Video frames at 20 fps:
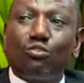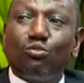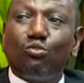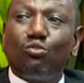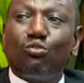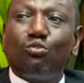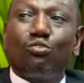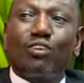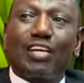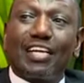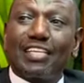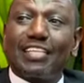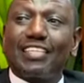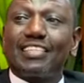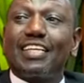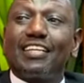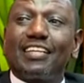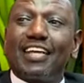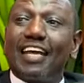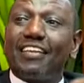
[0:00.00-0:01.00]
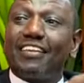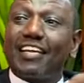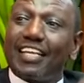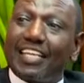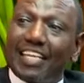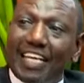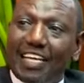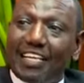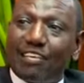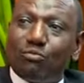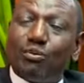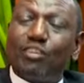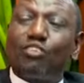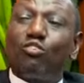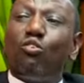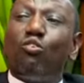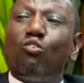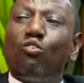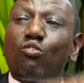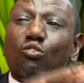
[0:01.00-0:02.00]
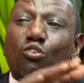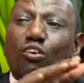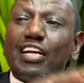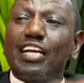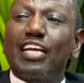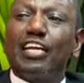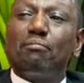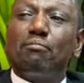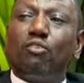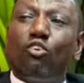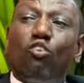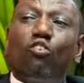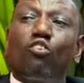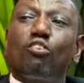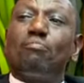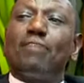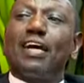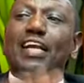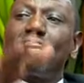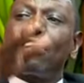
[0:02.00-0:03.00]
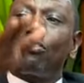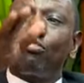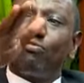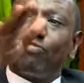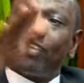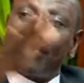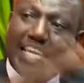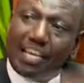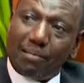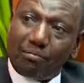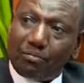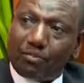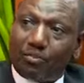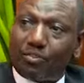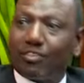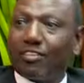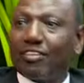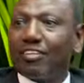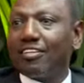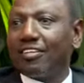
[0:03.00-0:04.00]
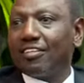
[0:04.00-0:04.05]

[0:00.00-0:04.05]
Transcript: Uhuru Kenyatta the other day with all, calling him all manner of names,